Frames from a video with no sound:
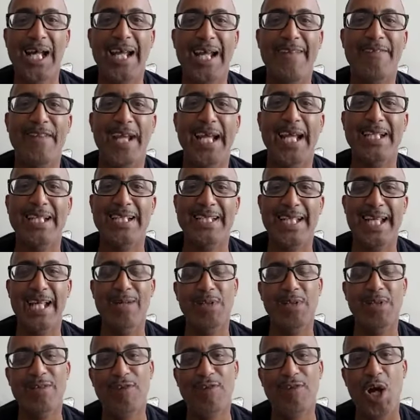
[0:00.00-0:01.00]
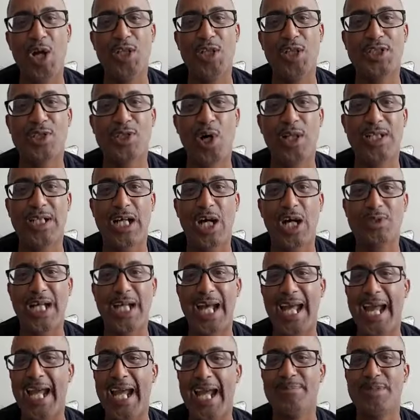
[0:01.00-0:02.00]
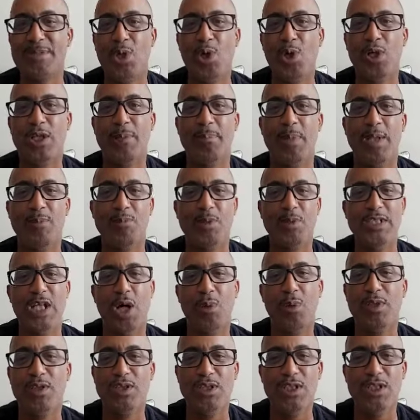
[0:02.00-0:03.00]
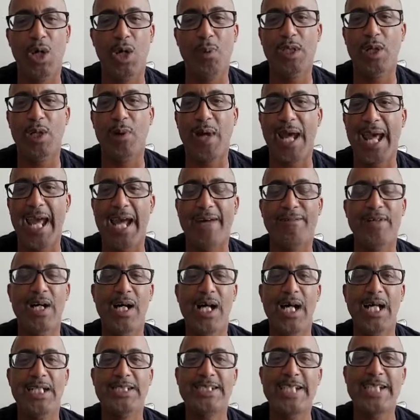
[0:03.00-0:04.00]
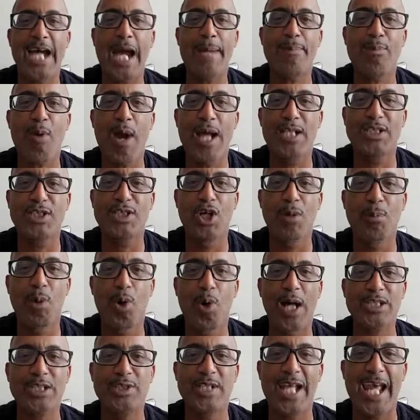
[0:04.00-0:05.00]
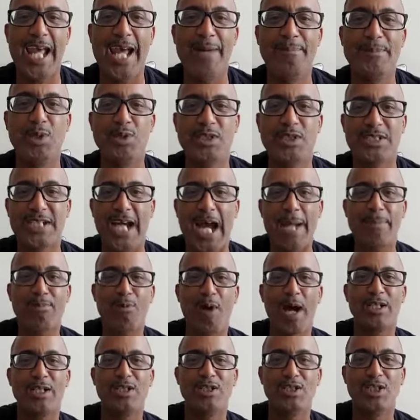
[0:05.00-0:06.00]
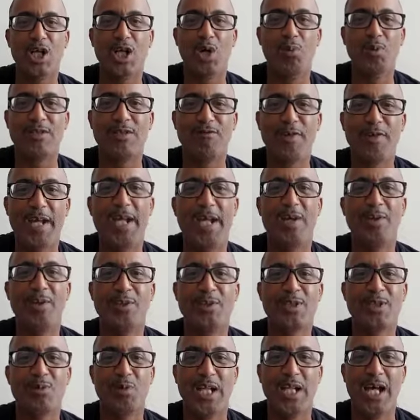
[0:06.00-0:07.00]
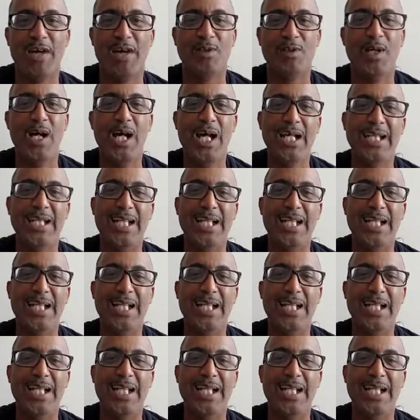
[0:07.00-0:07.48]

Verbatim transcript: And then then when he first started, coach, I had him doing it, but we know, you know, we don't have typewriters no more. I used to have them do the typewriter, you know, with the fingers or whatever.